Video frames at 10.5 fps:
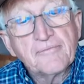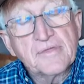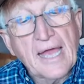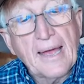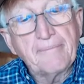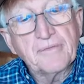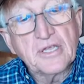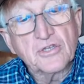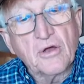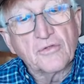that
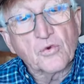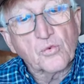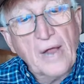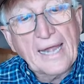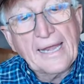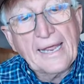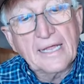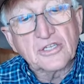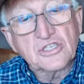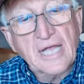is on the right
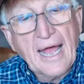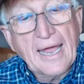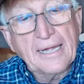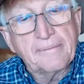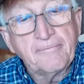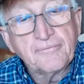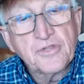hand side.